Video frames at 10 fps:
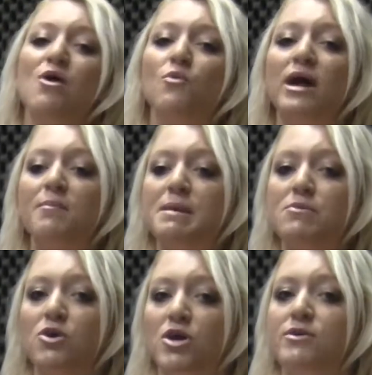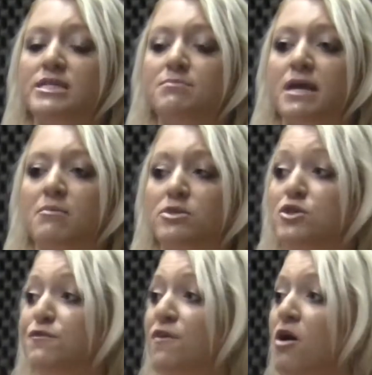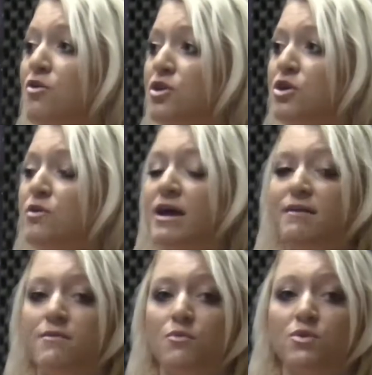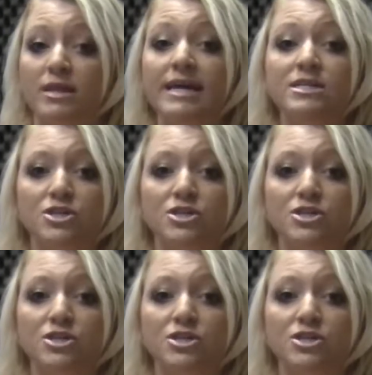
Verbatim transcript: where people are going to be able to follow you and relate